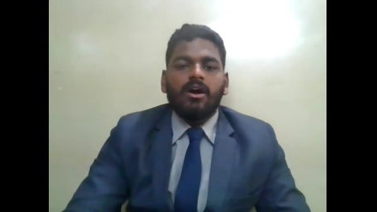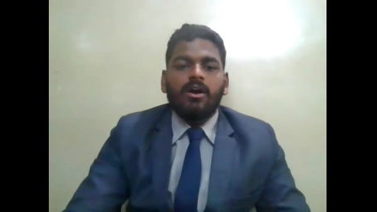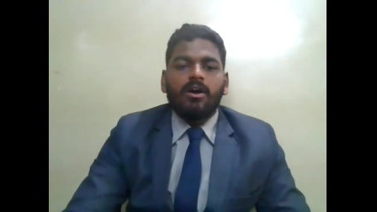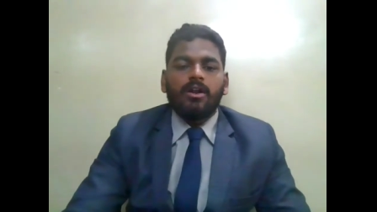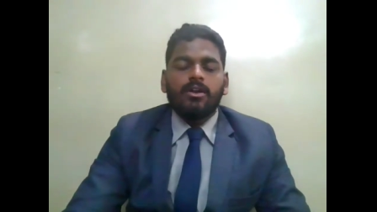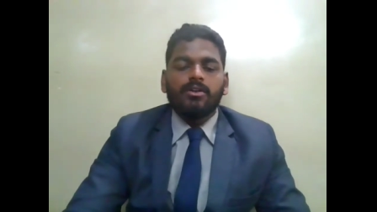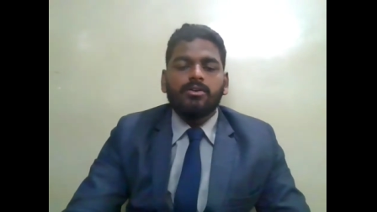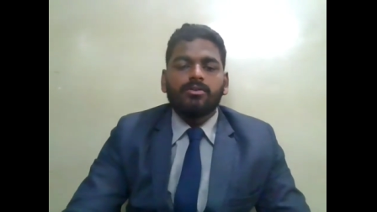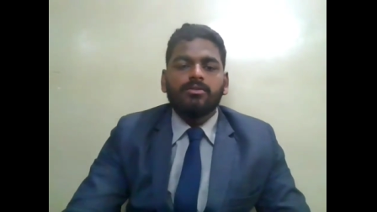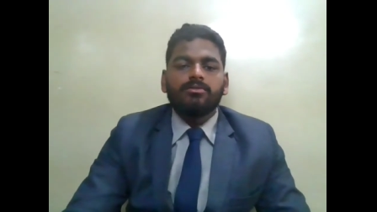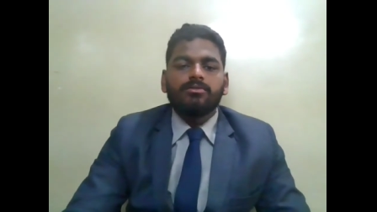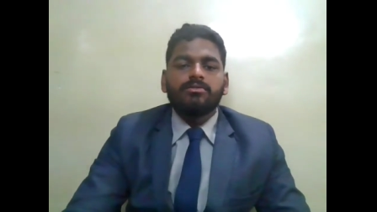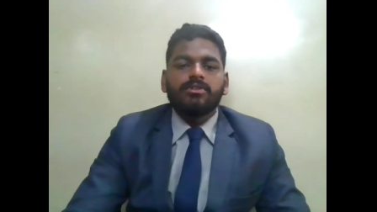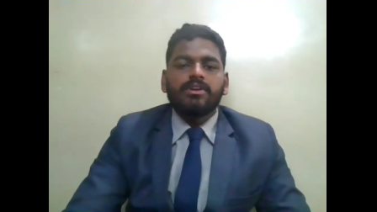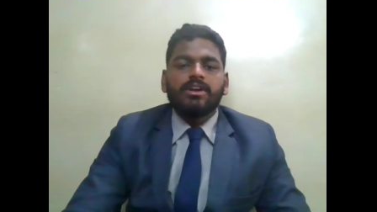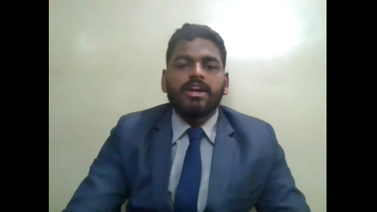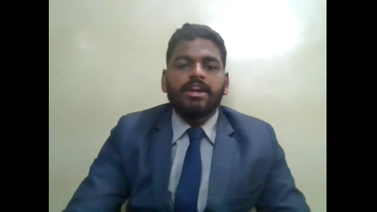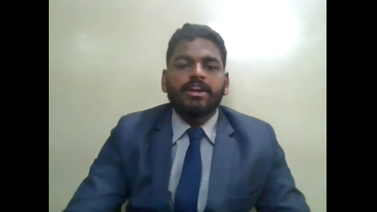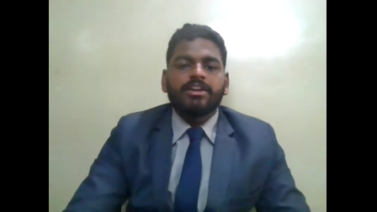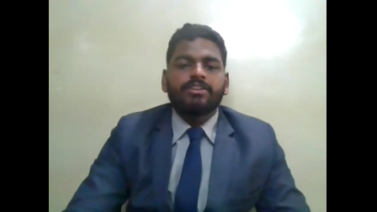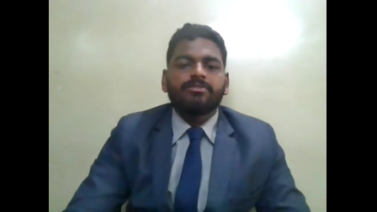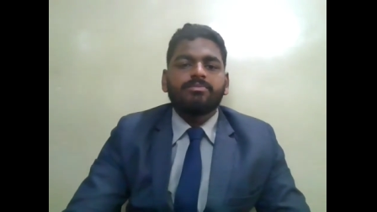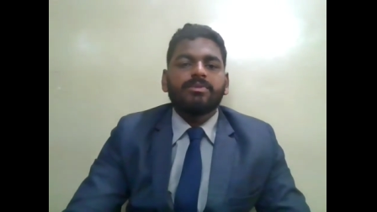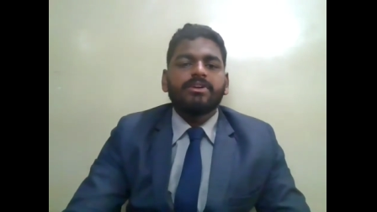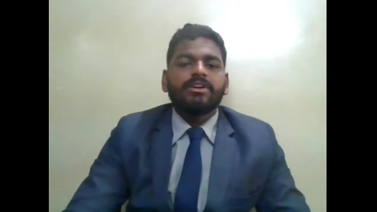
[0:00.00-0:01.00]
alone,
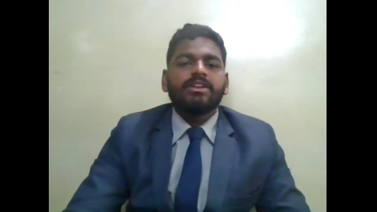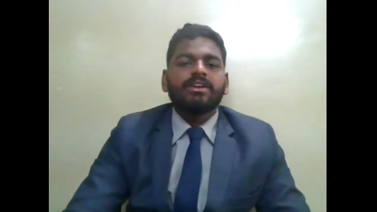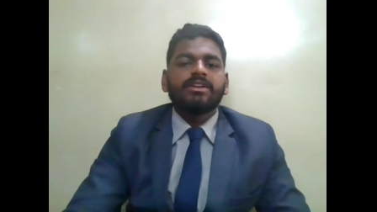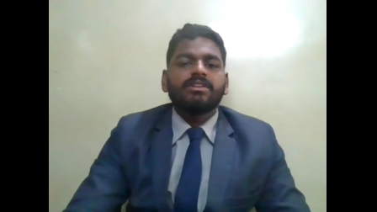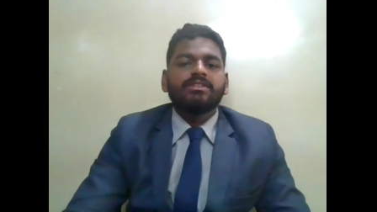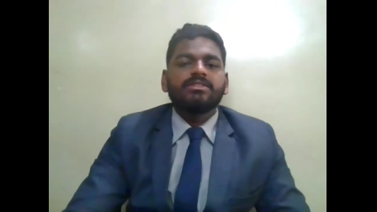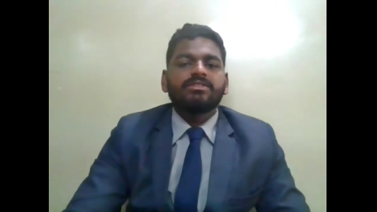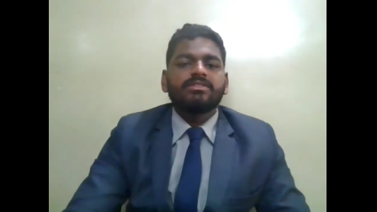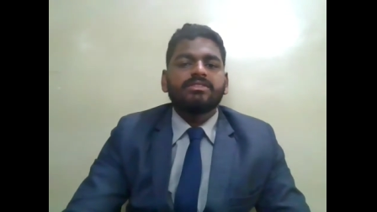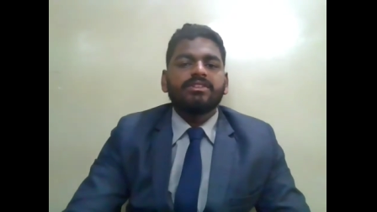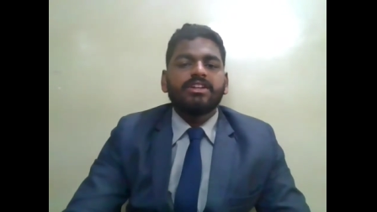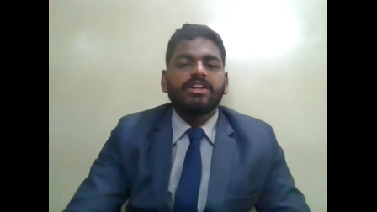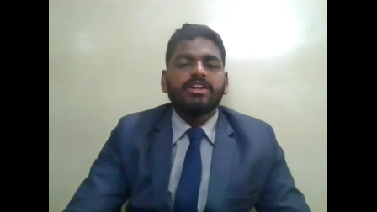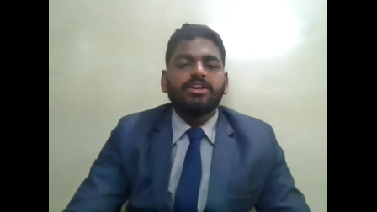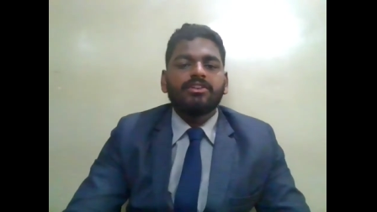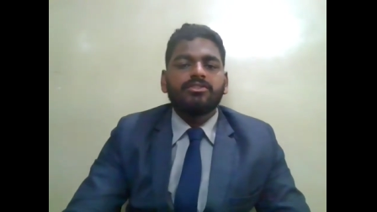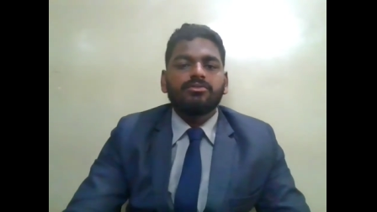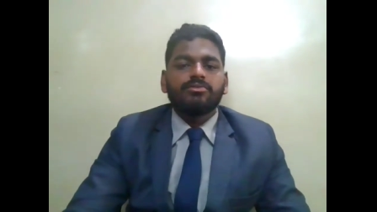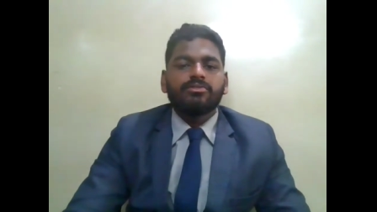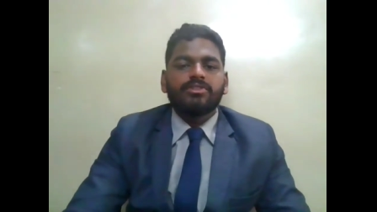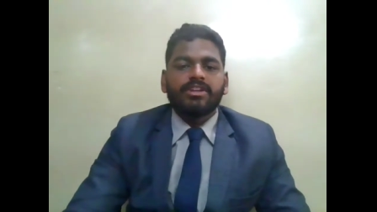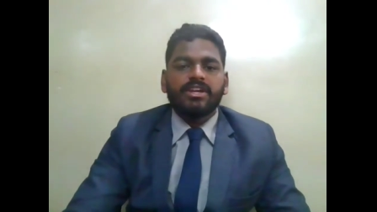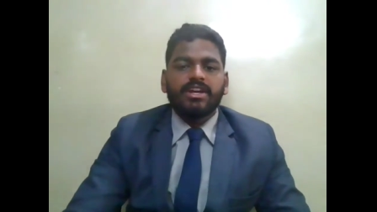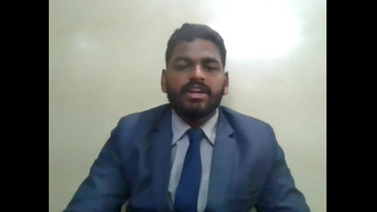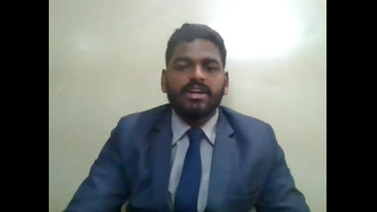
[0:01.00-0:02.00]
experience need
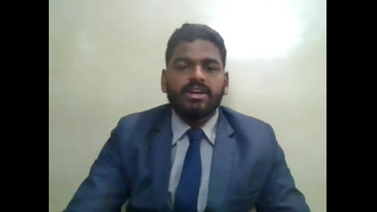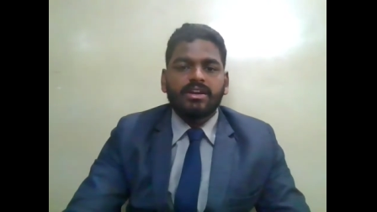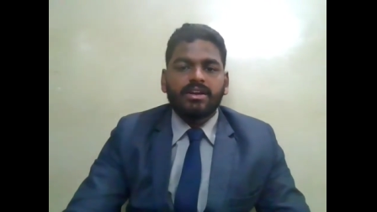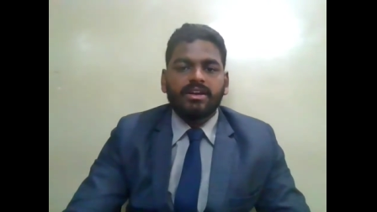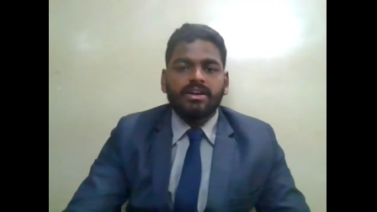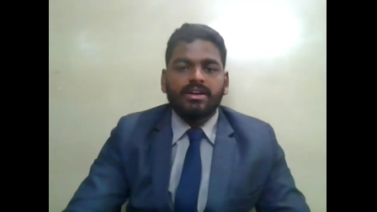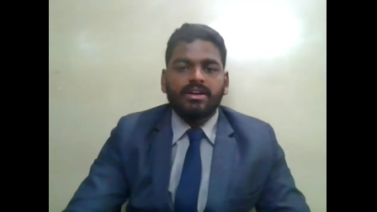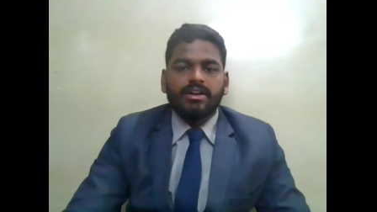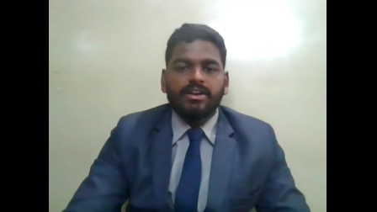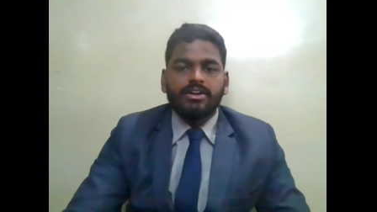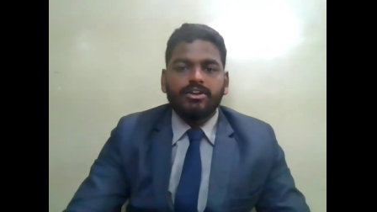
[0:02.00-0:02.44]
to take